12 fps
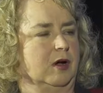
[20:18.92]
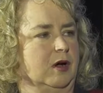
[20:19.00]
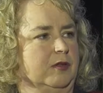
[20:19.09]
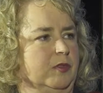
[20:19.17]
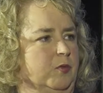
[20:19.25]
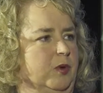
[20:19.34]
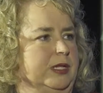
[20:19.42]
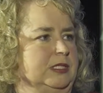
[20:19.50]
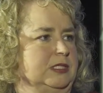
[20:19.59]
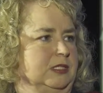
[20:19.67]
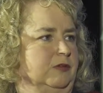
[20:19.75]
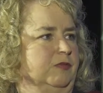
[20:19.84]
are the one
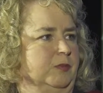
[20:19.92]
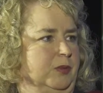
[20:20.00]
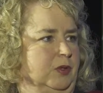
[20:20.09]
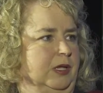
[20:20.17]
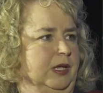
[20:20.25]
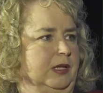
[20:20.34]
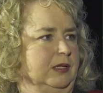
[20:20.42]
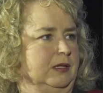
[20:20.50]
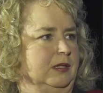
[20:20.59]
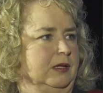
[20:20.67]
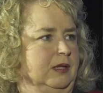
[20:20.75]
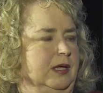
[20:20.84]
silver bullet.
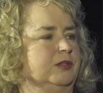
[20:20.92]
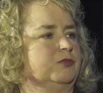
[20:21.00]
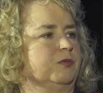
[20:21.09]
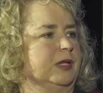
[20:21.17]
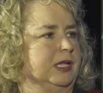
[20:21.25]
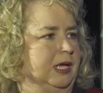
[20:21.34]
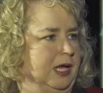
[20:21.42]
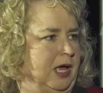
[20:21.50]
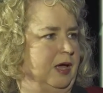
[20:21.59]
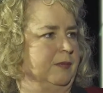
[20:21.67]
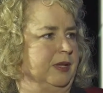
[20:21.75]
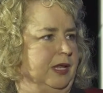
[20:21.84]
It's really a
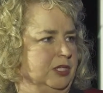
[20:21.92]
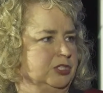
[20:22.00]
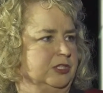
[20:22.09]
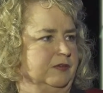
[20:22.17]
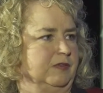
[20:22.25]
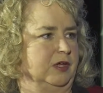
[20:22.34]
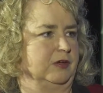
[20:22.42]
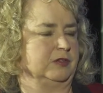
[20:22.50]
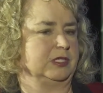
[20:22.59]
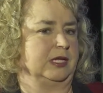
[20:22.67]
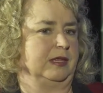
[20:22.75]
combination of those.